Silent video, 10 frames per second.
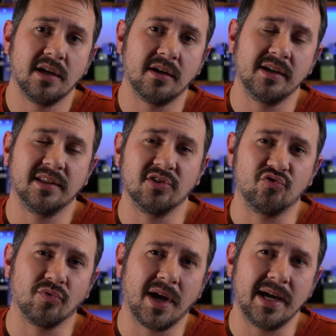Uh, in the
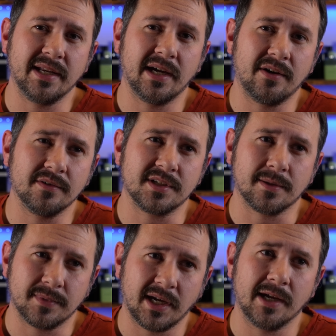dry down,
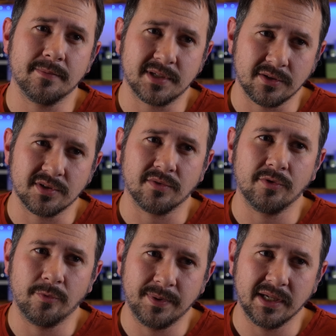sometimes there's a
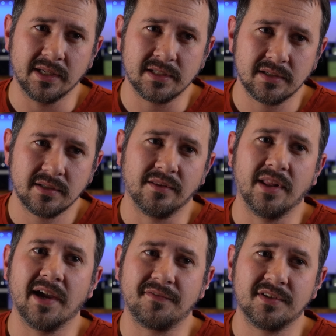little bit
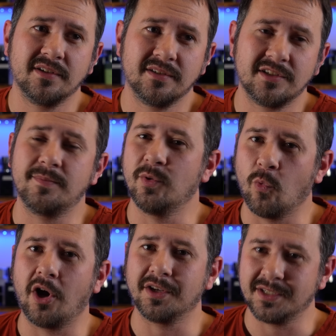left to be
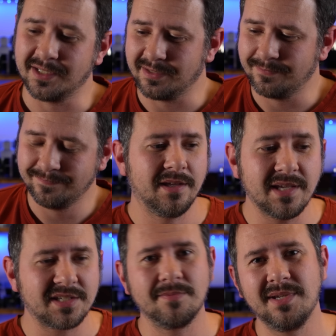wanting. And
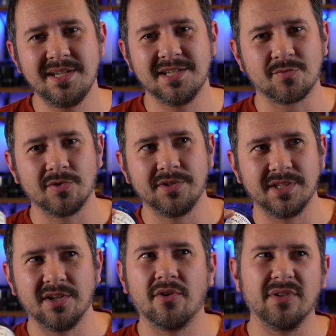that to me is really
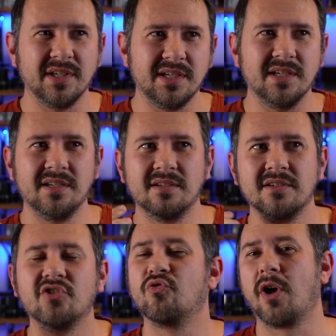the only
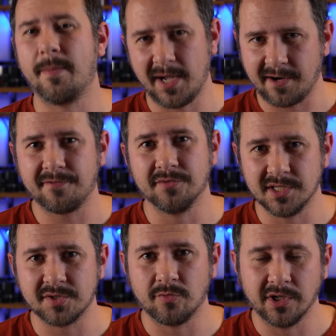drawback for
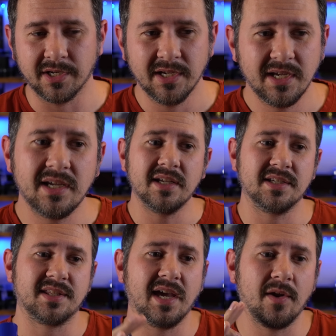this one
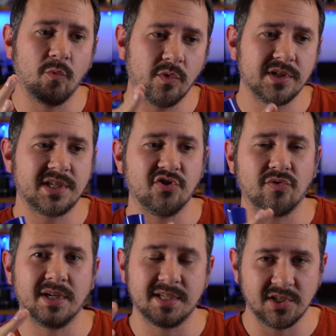is that once it
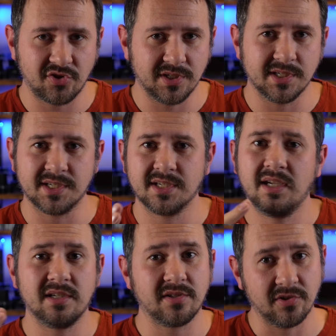transitions
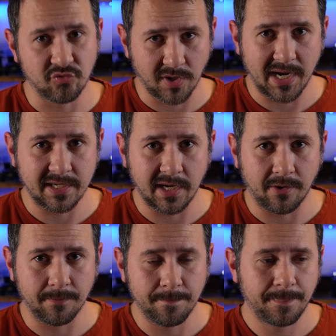into the dry
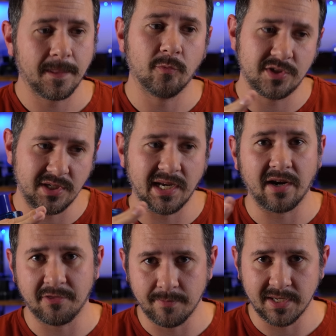down, once you get
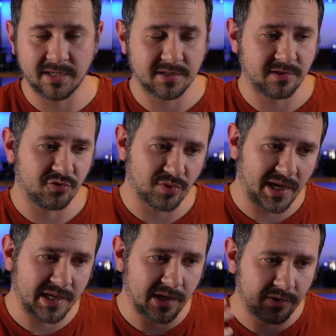out of the mid into the
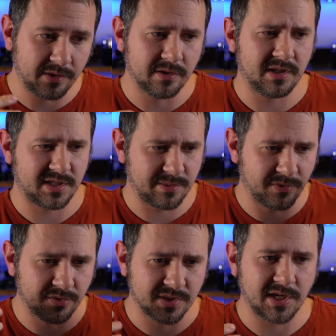dry down and, and some
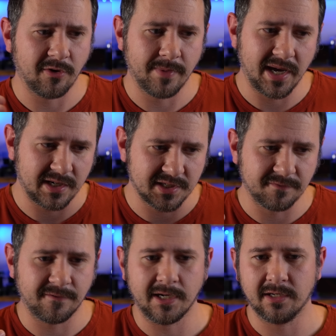of those aromatics
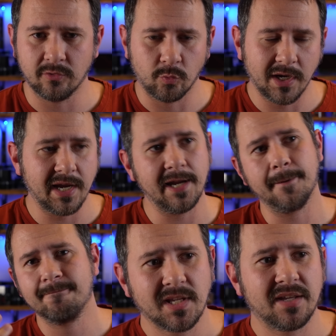have faded
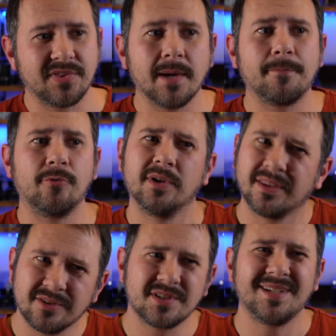away, at that
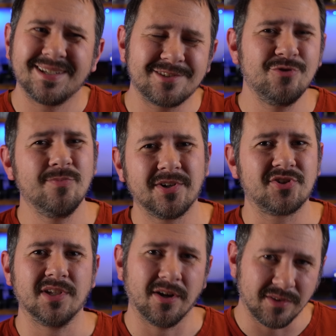point, there's not too
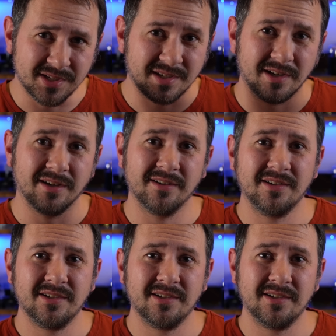much there that's gonna